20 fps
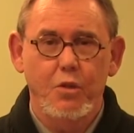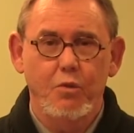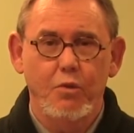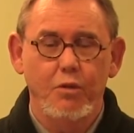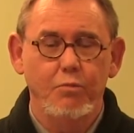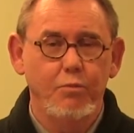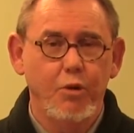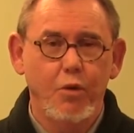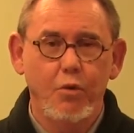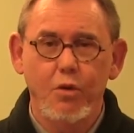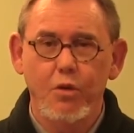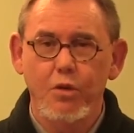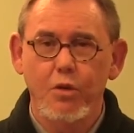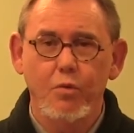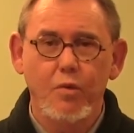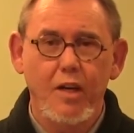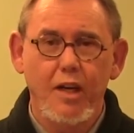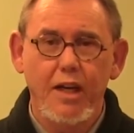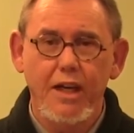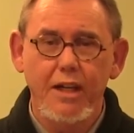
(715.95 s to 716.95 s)
When
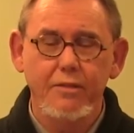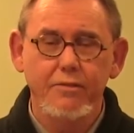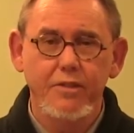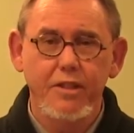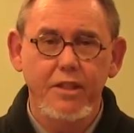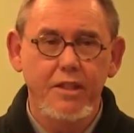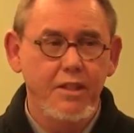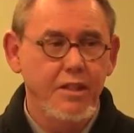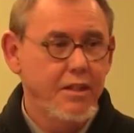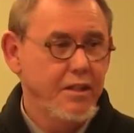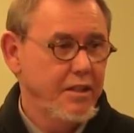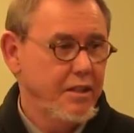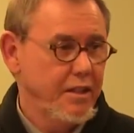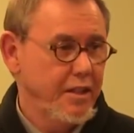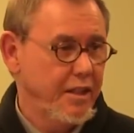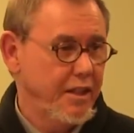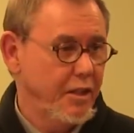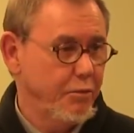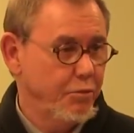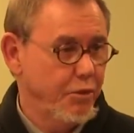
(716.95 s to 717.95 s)
BOA arrived,
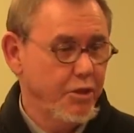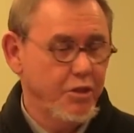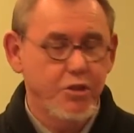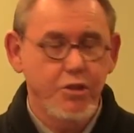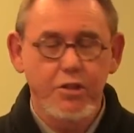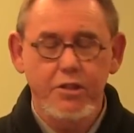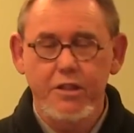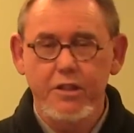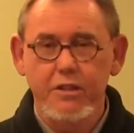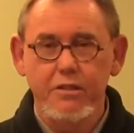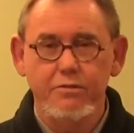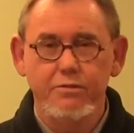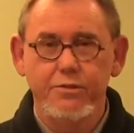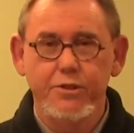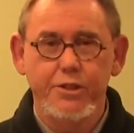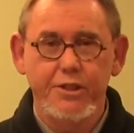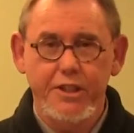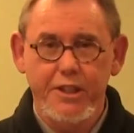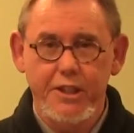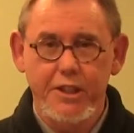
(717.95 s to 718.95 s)
it had been cooking
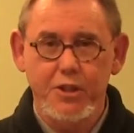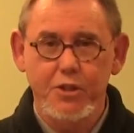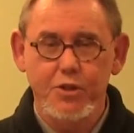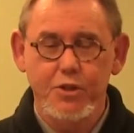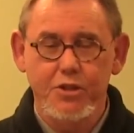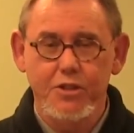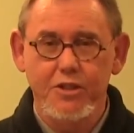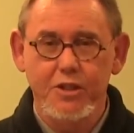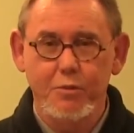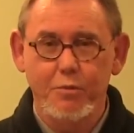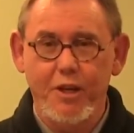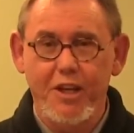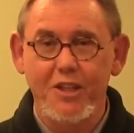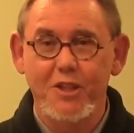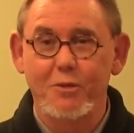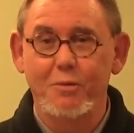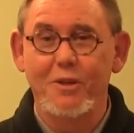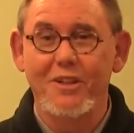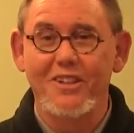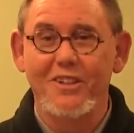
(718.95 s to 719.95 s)
for years in the
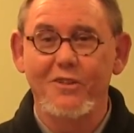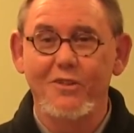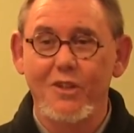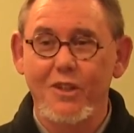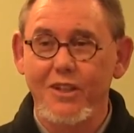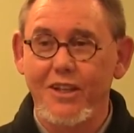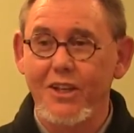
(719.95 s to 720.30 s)
basement of the